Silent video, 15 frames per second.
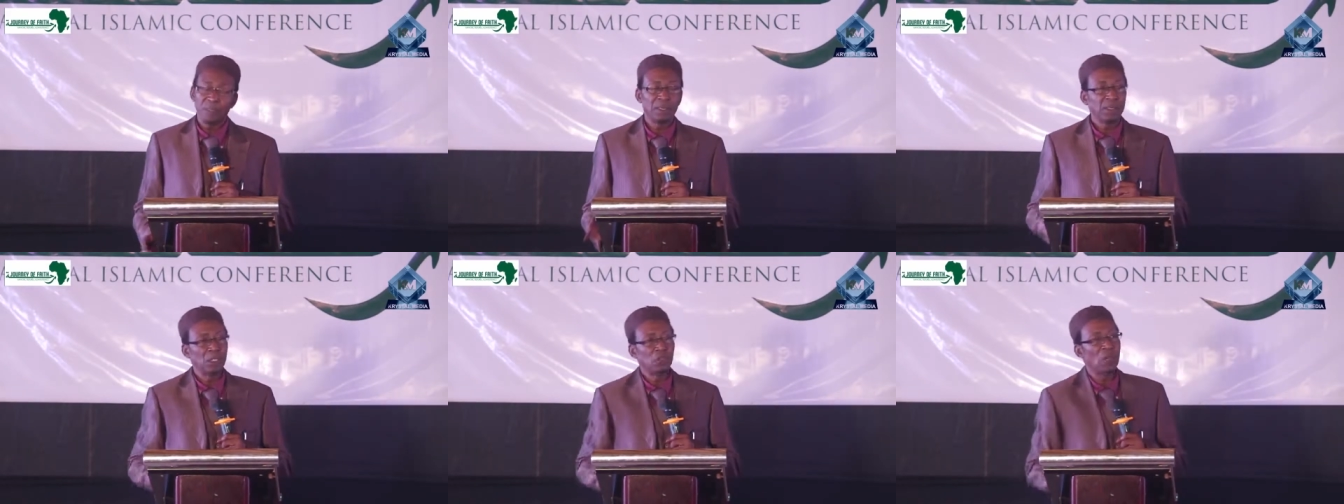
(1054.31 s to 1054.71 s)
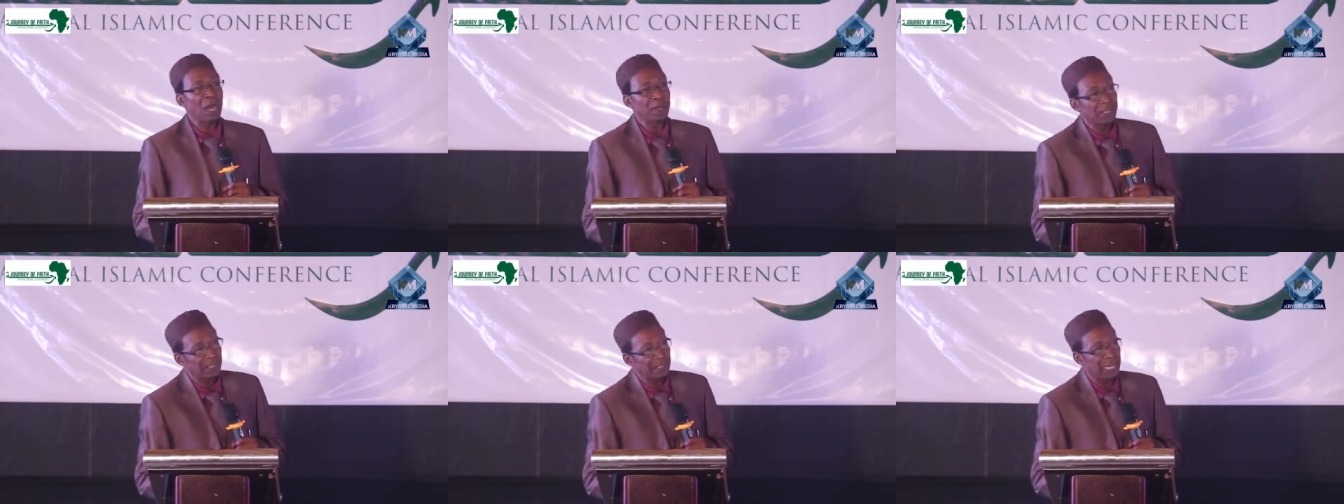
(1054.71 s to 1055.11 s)
In the
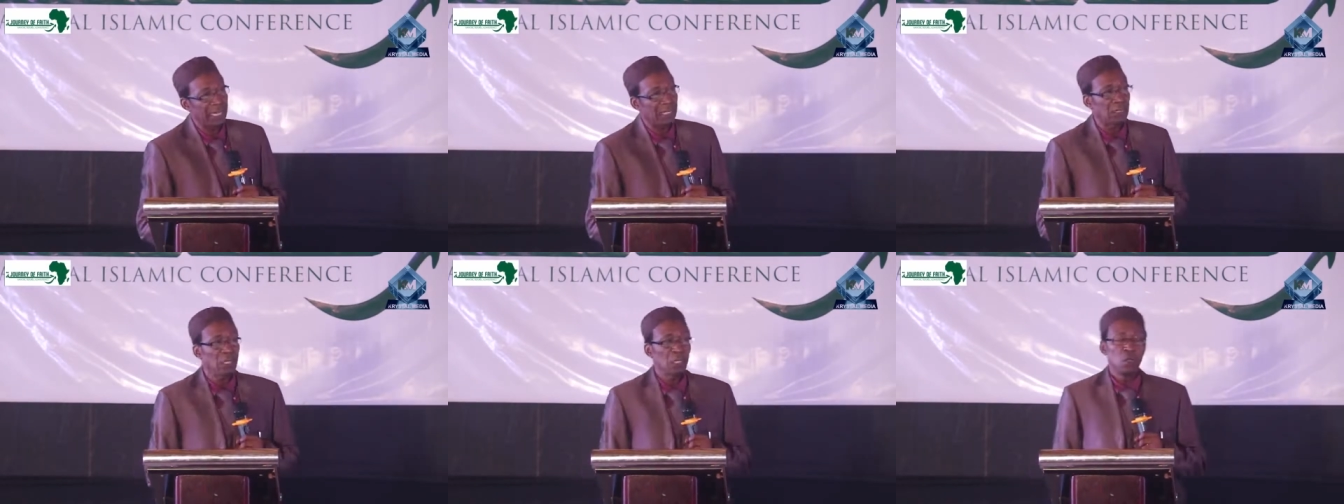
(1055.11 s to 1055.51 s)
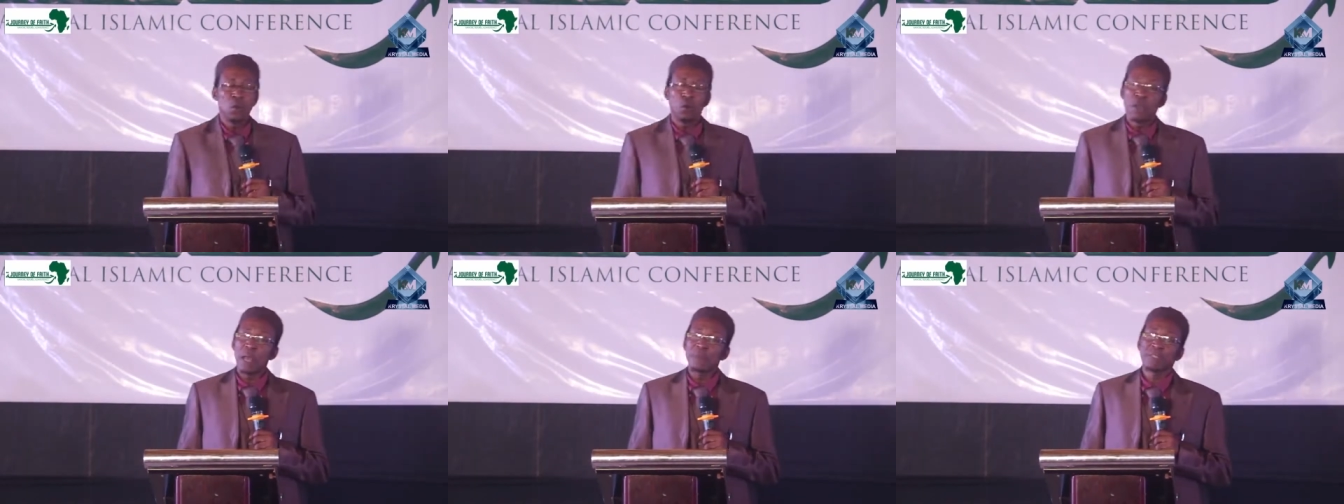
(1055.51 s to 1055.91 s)
United States,
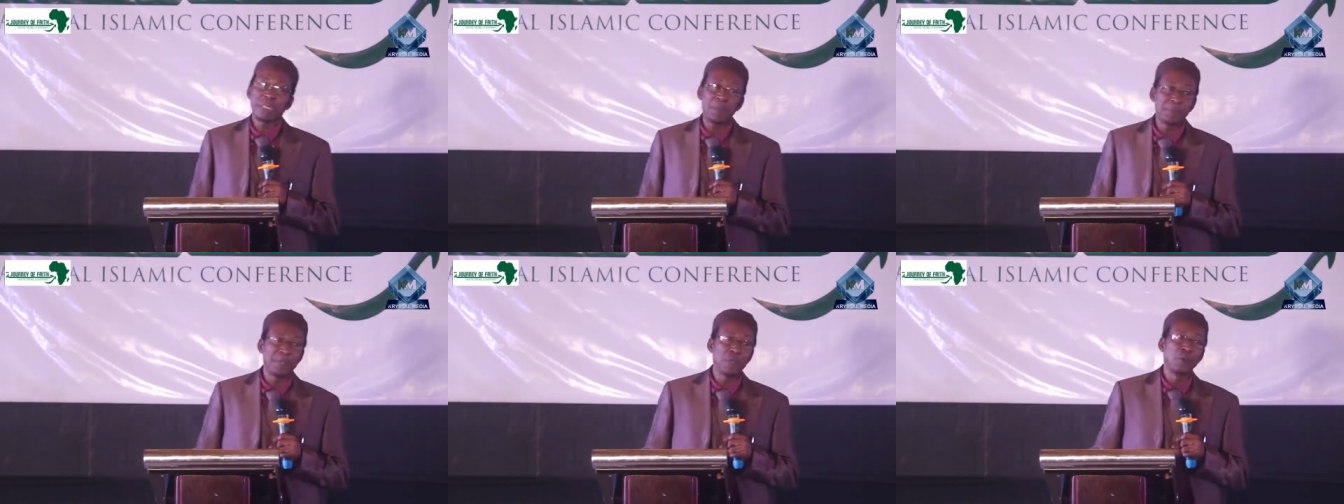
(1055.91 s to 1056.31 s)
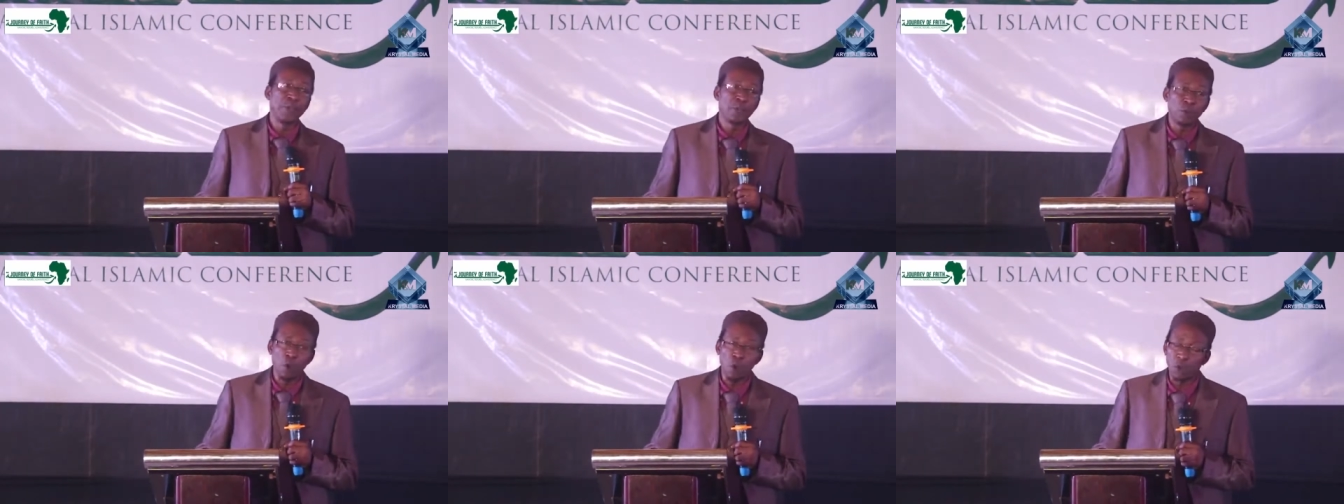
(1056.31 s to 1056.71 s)
we have something
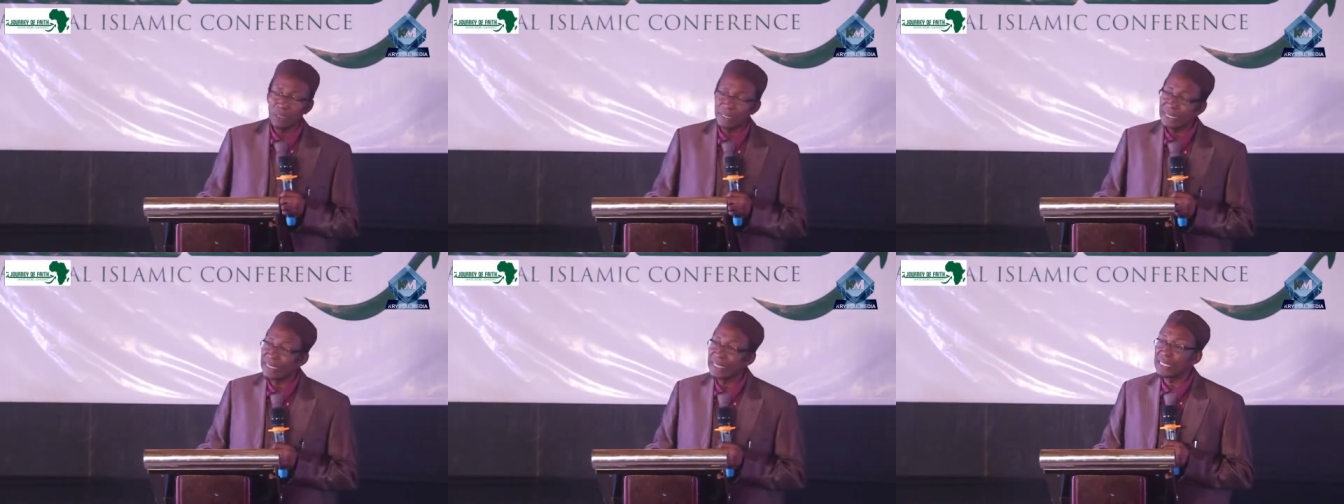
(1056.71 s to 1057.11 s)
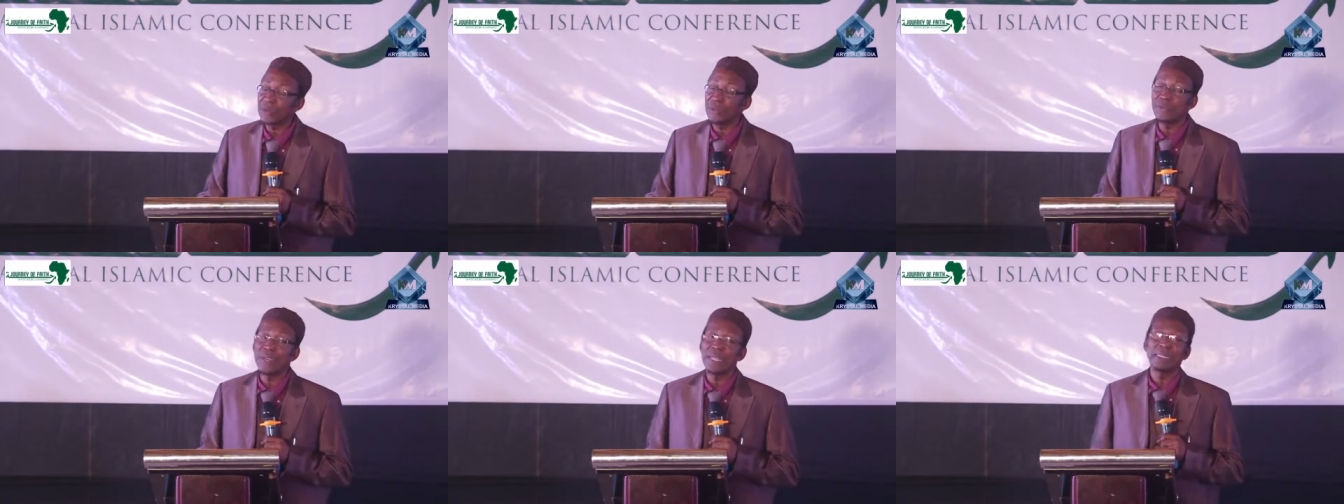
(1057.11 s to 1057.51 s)
we call
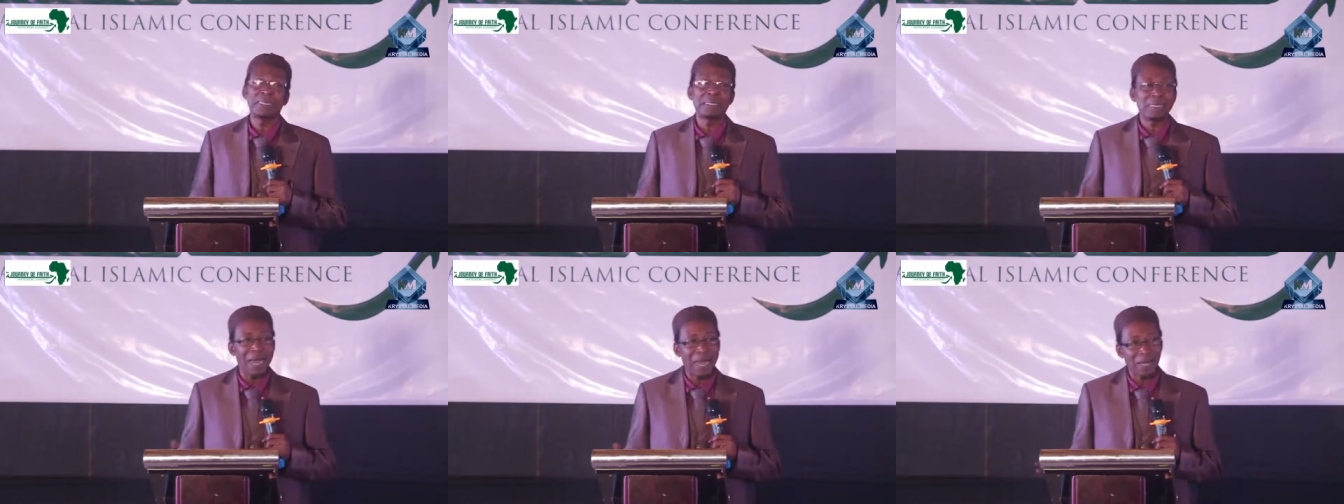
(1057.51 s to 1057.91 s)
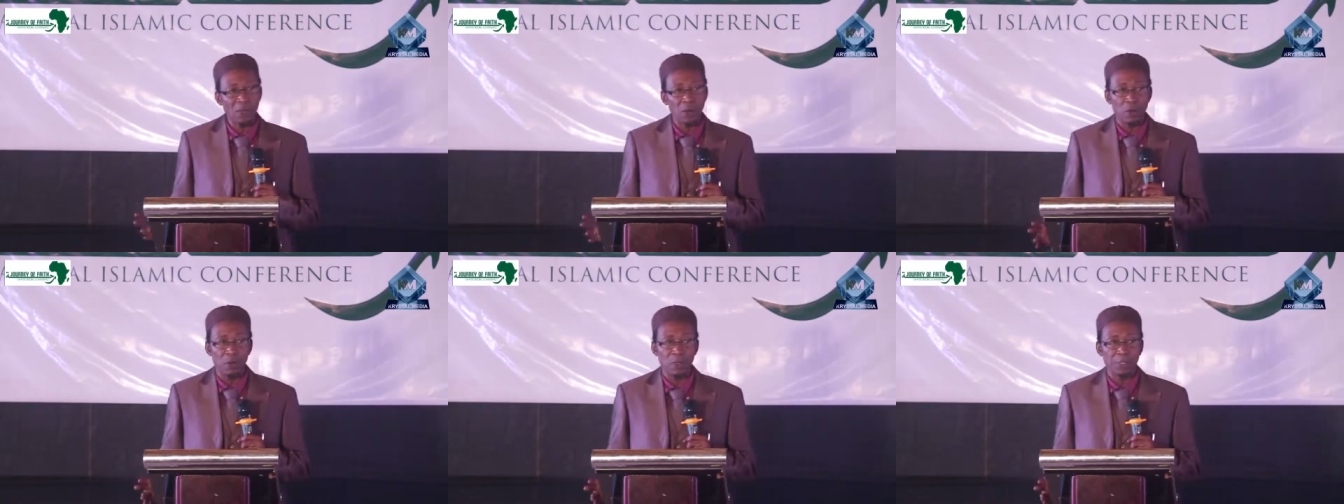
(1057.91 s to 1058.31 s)
interfaith
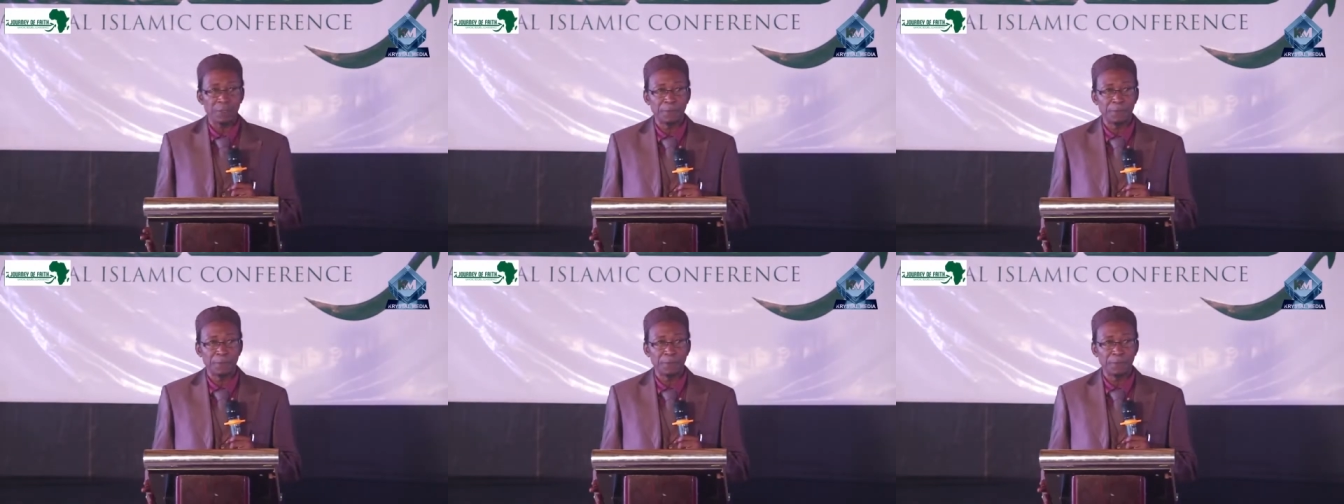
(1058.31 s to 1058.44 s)
dialogue.